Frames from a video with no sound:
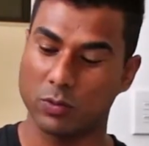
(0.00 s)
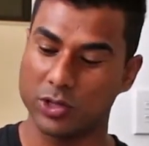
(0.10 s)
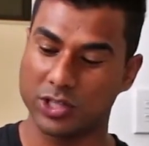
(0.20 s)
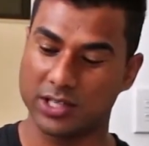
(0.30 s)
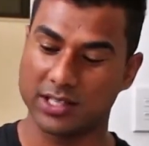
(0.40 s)

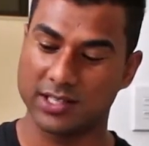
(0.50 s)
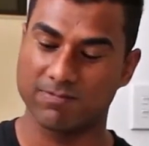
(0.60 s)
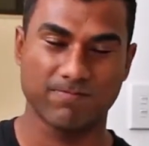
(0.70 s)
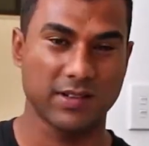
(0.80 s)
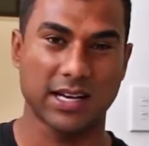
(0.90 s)
which is
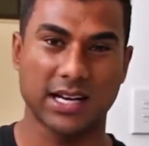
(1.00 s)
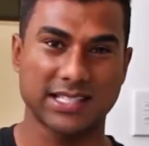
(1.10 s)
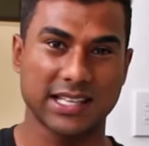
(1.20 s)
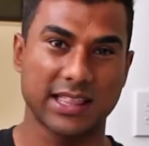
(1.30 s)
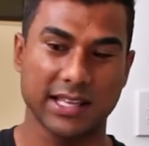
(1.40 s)

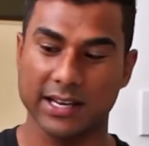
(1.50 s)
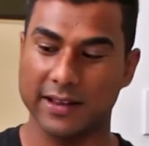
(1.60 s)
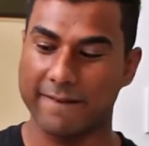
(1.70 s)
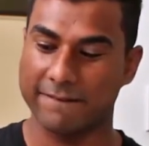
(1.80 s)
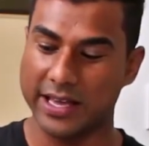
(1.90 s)

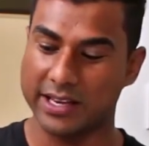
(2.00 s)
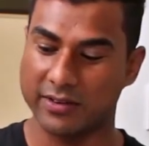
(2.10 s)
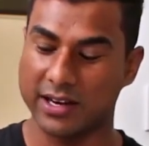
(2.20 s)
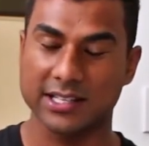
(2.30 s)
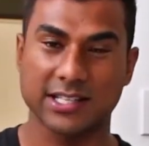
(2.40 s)
synthetic, fake
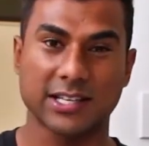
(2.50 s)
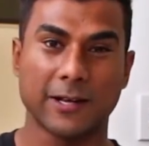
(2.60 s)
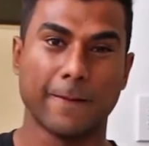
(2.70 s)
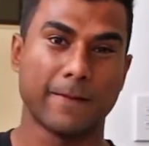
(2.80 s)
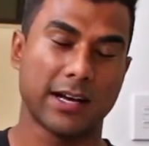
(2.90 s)
grass
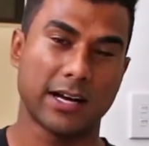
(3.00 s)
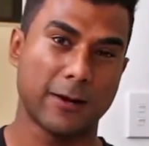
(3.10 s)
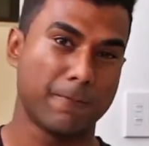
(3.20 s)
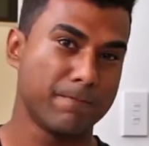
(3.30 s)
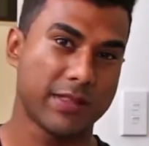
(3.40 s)

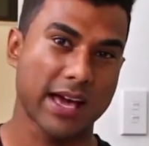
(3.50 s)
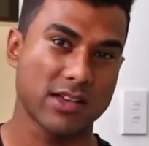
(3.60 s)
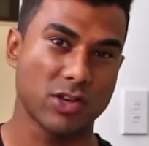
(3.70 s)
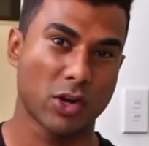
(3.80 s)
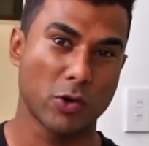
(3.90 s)

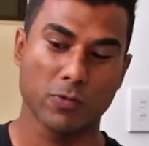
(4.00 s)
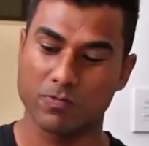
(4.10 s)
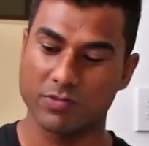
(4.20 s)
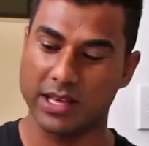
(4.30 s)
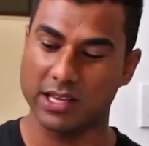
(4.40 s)
that
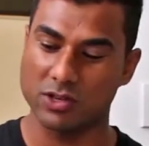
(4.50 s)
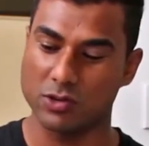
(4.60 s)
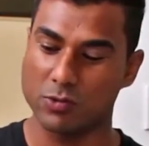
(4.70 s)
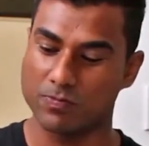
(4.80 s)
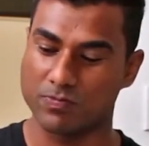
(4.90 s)

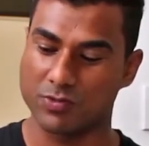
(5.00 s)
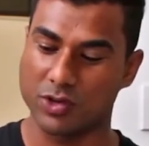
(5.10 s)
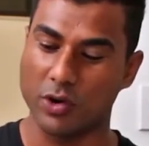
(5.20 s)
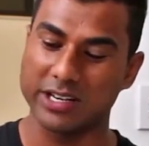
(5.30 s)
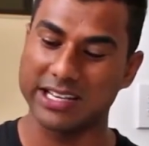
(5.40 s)
you
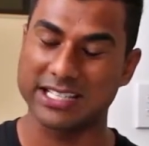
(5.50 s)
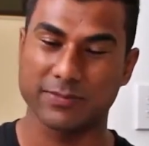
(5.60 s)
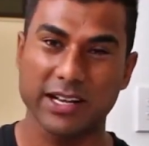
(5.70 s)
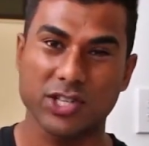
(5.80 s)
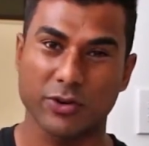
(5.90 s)
don't need as
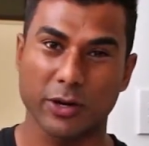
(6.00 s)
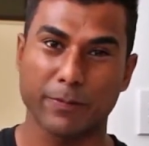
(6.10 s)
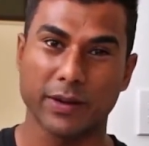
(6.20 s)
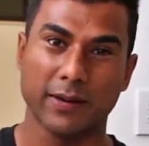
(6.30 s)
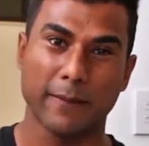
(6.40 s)
much grip
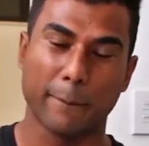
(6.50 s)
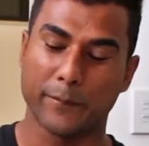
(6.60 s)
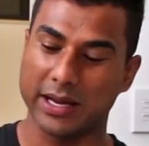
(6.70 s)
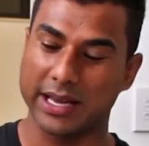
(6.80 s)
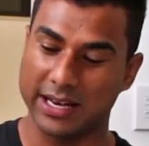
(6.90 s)

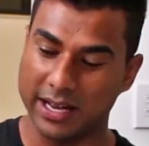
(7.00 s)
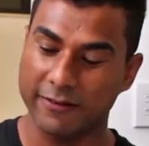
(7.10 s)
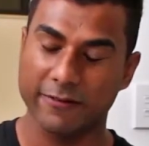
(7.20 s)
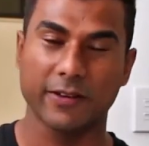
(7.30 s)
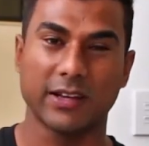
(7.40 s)
but
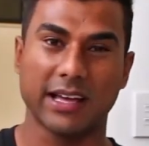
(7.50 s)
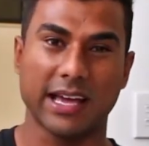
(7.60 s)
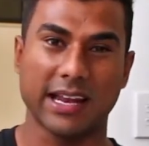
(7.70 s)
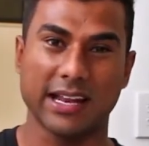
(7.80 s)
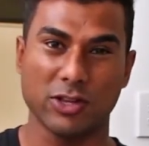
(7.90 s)
enough,
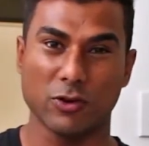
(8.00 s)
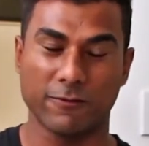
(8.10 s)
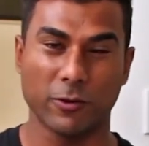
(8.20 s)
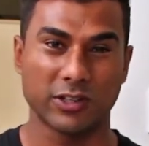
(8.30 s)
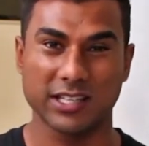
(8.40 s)
and your
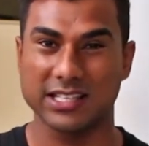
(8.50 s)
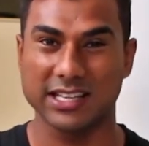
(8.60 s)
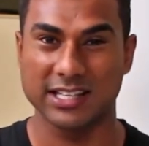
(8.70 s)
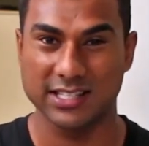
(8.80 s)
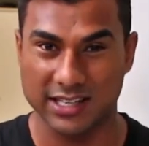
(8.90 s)
foot doesn't
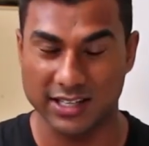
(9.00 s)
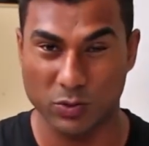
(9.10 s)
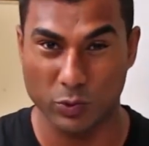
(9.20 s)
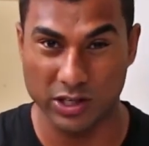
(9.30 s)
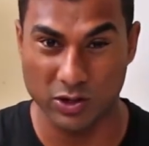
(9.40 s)
get stuck
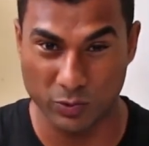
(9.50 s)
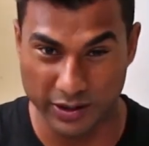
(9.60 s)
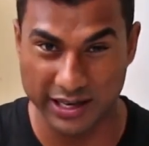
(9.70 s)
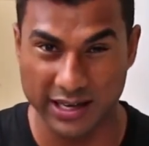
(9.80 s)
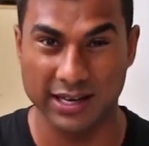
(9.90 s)
when you're
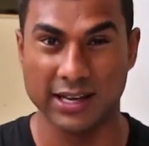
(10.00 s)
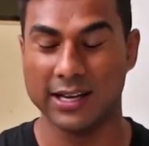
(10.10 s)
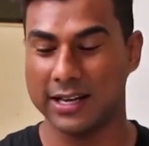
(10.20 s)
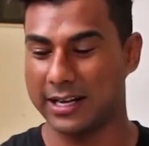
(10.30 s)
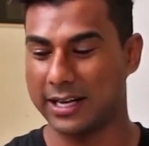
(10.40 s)
running
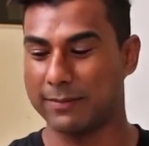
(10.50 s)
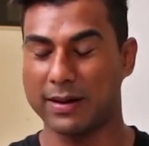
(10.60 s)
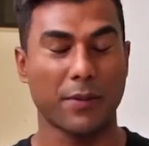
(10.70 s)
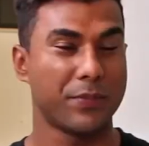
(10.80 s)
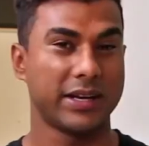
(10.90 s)

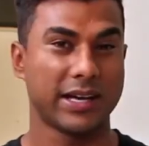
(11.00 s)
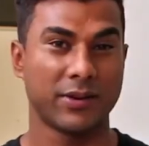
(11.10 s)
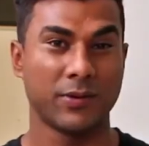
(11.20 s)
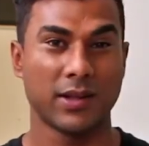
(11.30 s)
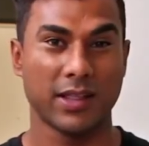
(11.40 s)
up and
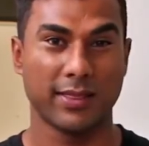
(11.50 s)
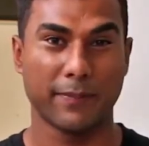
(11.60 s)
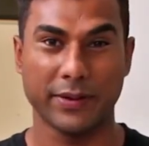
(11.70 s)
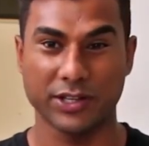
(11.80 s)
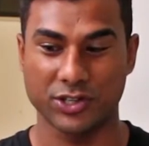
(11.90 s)
down the
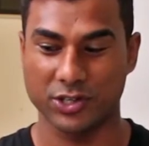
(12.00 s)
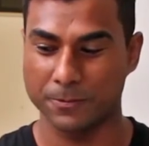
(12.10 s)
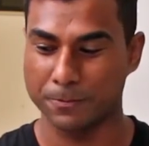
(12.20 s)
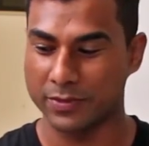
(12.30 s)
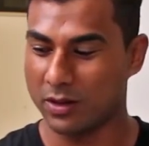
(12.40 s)
pitch.
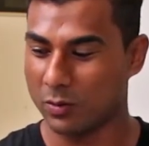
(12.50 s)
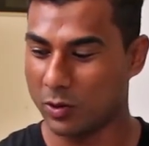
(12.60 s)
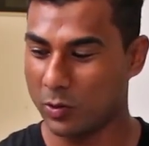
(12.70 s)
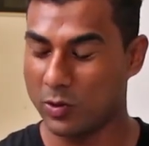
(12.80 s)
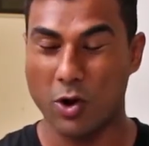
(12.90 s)

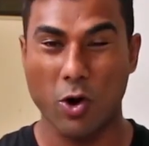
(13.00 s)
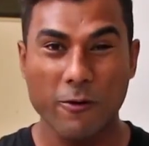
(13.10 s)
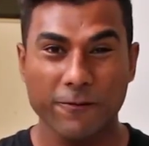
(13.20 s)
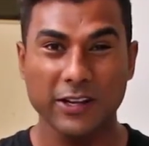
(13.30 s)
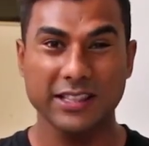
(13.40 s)
Well,
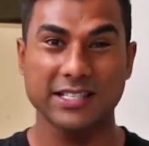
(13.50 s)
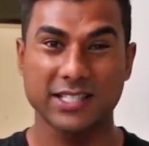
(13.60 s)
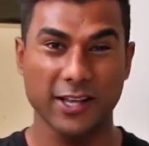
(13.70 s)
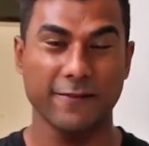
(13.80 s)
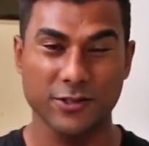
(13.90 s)
hopefully this
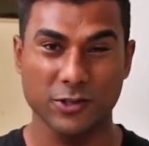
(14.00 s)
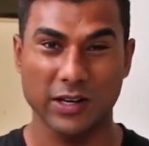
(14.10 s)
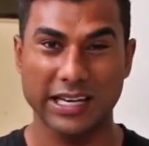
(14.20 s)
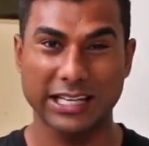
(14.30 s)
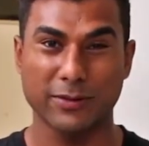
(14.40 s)
gives you
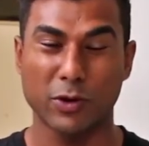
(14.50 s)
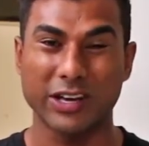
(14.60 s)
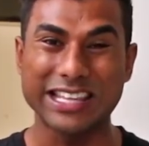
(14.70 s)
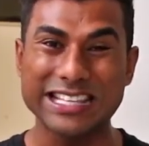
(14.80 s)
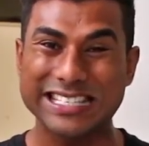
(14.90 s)
a little more
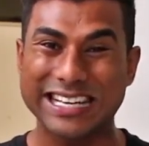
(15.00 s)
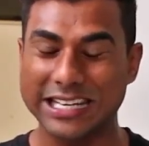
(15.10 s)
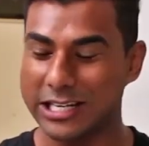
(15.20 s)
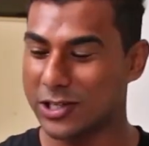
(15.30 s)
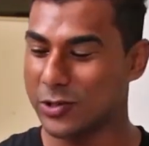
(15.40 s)

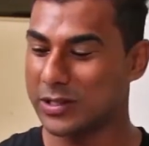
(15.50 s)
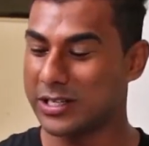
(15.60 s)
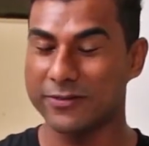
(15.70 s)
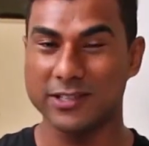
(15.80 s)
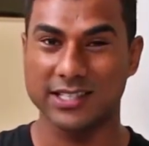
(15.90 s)
insight into the
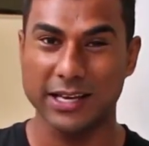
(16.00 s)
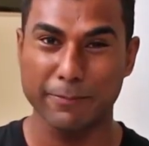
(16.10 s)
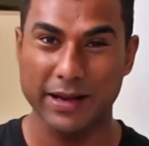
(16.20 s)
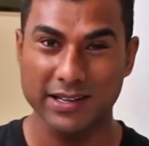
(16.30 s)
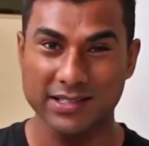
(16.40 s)
different stud
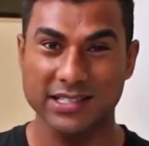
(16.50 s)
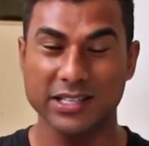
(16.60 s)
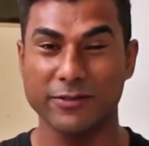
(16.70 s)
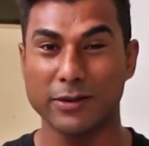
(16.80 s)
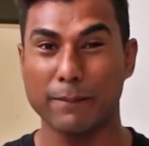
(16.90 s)
patterns and
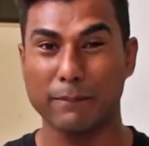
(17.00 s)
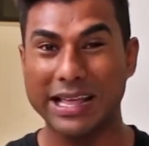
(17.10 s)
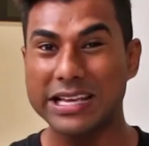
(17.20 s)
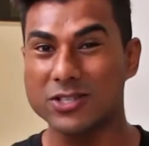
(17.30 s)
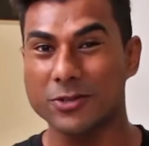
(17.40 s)
different
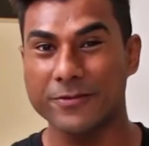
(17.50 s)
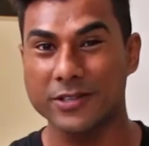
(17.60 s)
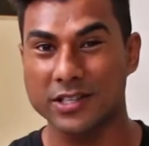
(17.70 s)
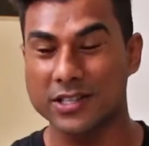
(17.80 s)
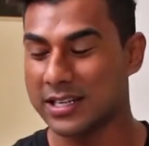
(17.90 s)
playing
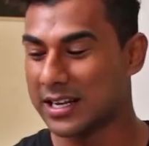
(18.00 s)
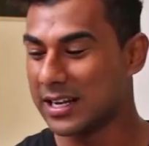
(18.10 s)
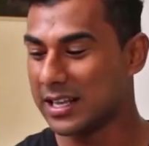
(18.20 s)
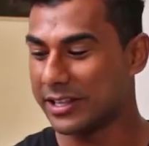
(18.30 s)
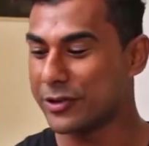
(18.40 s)
surfaces
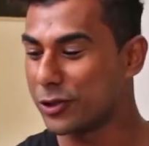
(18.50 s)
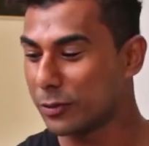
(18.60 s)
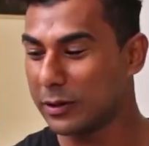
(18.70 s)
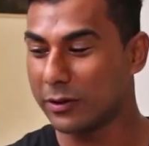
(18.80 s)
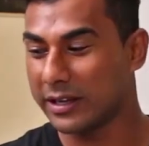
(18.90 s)
that you
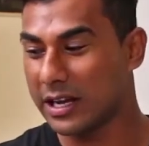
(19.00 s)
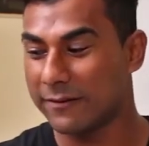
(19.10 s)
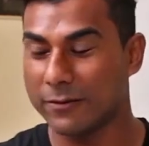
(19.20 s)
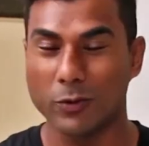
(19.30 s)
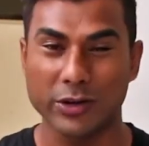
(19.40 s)
should be looking
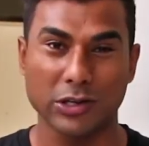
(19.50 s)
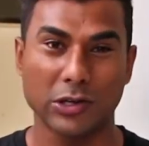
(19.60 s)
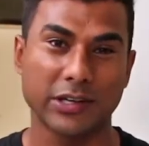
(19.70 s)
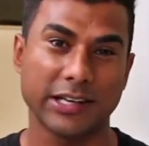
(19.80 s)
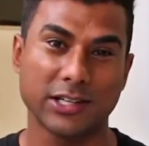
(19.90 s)
out for when you're
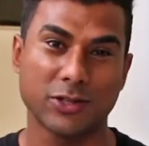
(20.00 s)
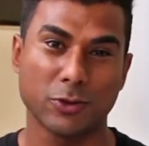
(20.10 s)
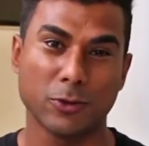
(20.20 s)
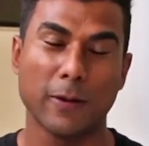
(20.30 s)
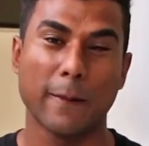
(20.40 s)
looking
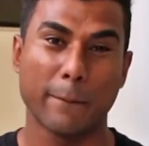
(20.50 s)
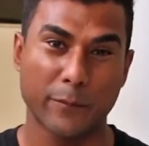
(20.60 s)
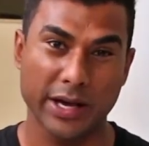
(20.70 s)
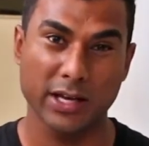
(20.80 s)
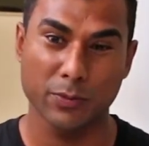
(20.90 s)
into
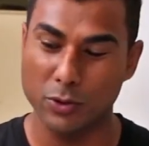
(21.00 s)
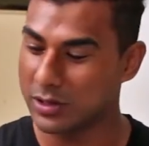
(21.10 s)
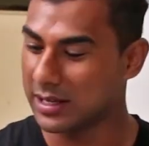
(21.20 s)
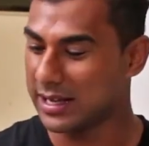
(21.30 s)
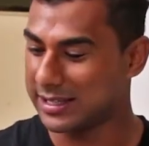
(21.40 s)
buying a boot.
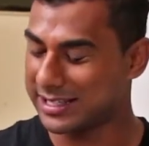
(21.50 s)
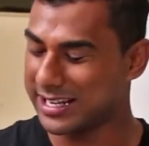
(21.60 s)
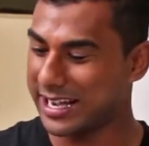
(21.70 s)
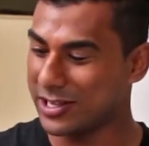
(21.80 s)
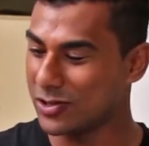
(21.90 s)
As I said,
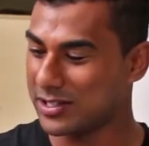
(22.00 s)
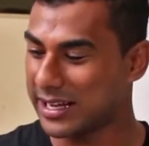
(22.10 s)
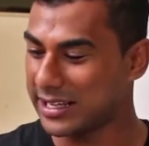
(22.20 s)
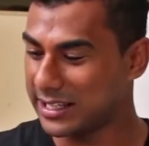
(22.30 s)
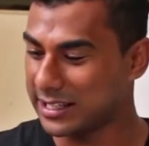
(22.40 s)
I use
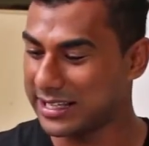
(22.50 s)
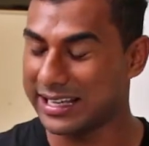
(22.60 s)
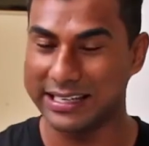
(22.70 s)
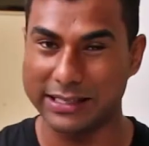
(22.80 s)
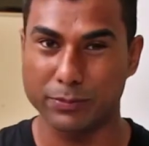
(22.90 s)
Nike
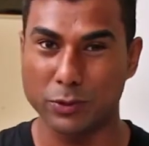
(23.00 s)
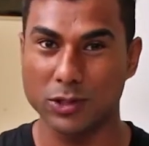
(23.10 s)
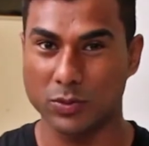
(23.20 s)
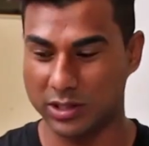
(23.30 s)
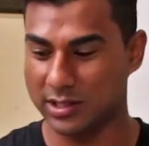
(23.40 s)
Elite
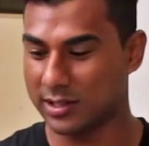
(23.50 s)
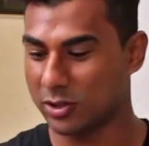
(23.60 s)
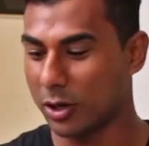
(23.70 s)
boots, which is the